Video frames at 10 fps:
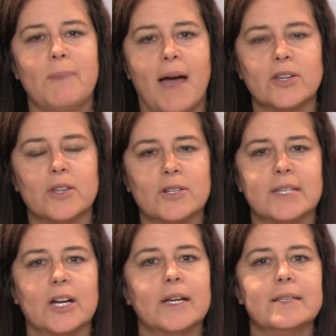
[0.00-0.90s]
Modular
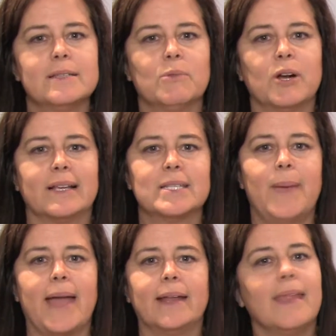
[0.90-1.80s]
Series. We're
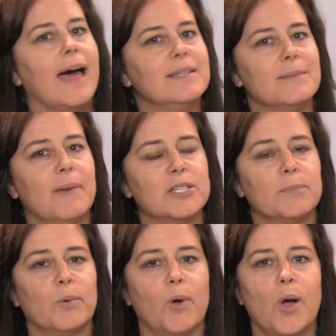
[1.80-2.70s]
expanding that to
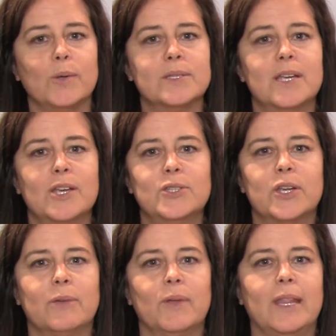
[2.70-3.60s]
multiple rows, so
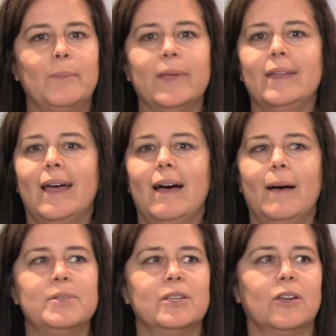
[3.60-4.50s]
you can really build
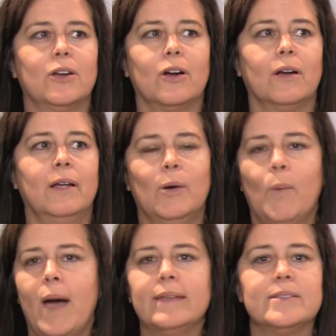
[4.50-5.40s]
up to your
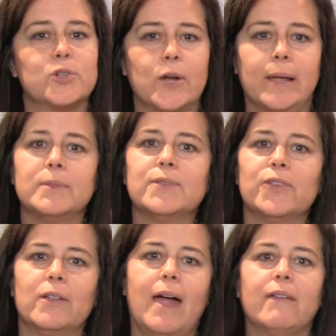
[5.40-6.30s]
wildest dreams
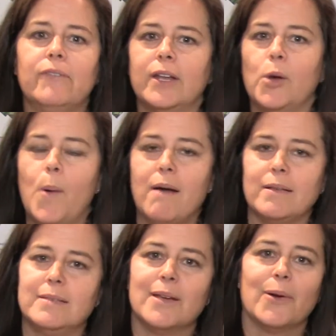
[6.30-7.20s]
for a lot of video
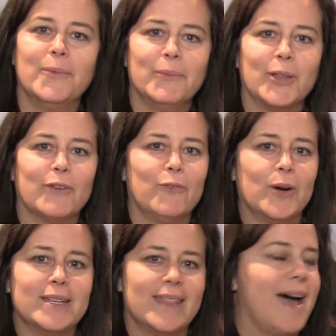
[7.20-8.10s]
walls. So we look
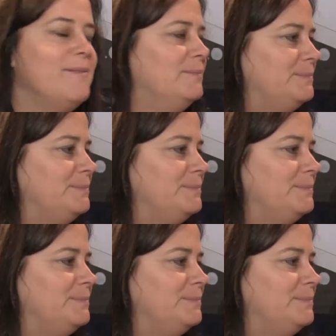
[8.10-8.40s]
forward to that.